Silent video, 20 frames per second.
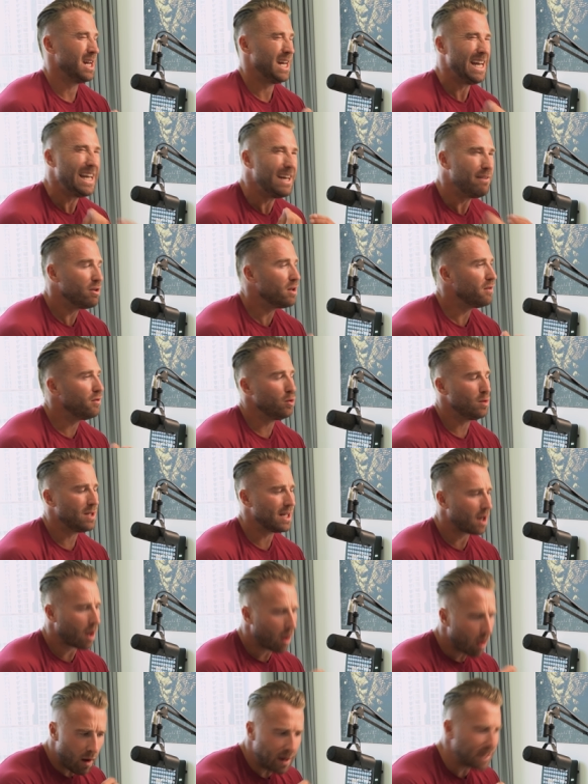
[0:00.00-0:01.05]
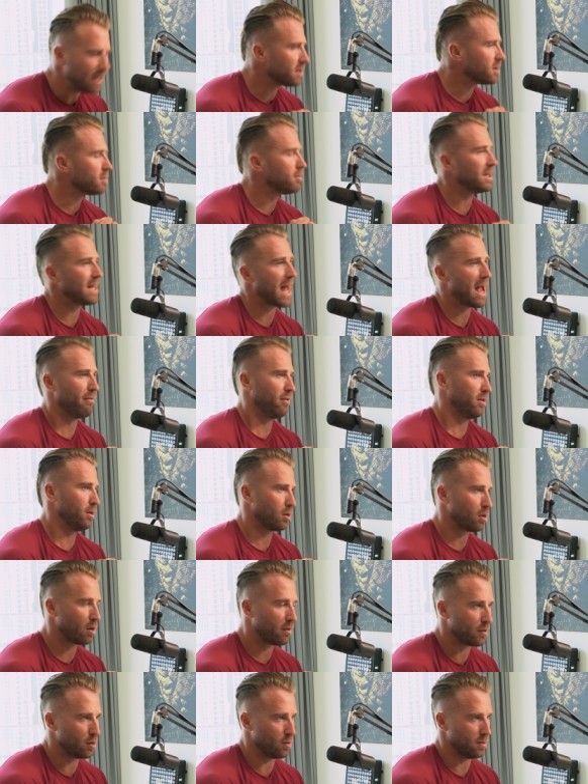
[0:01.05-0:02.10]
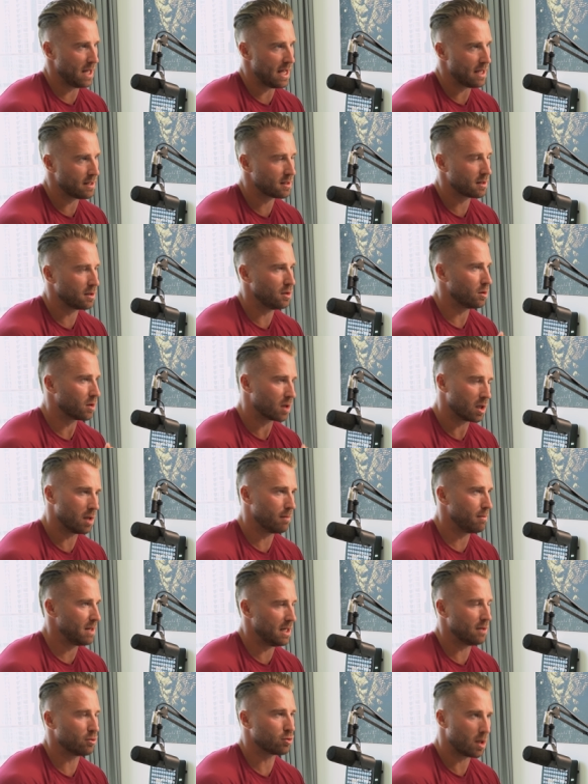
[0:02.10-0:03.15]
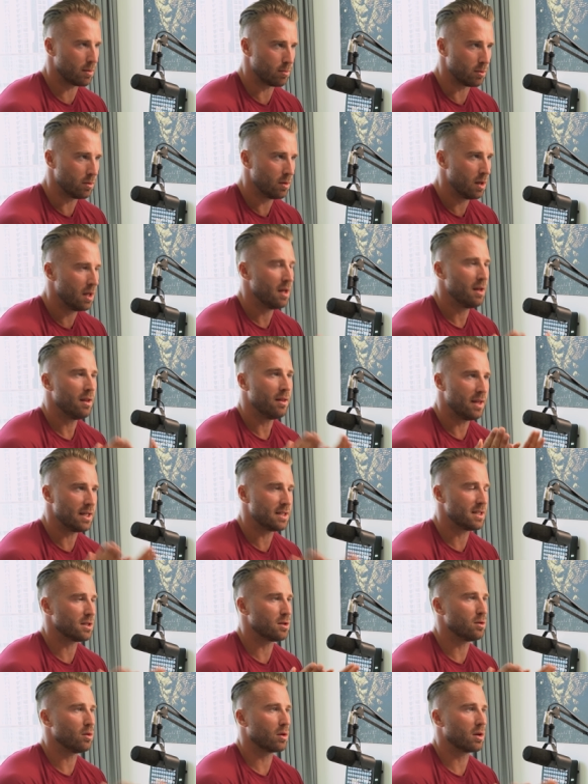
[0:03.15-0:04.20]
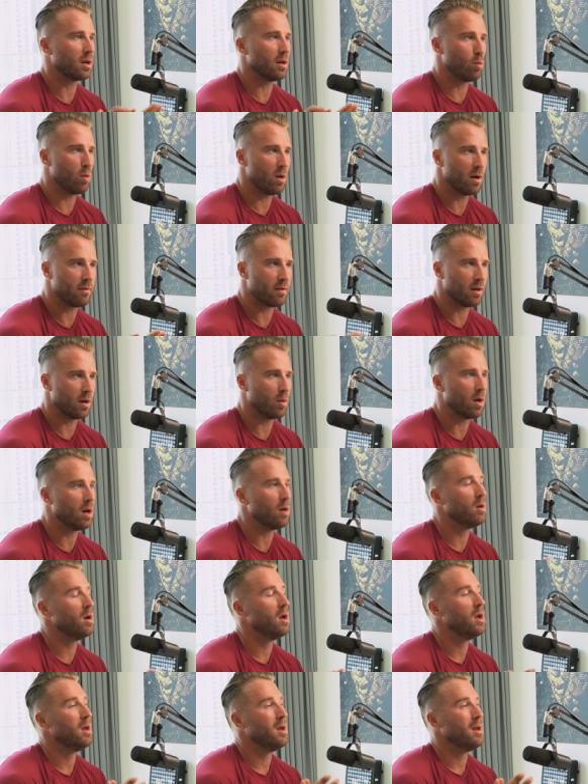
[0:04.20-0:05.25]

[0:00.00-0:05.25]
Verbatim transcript: Even if you did lines of modafinil off your desk, you're going to be in trouble. This is not going to work very well.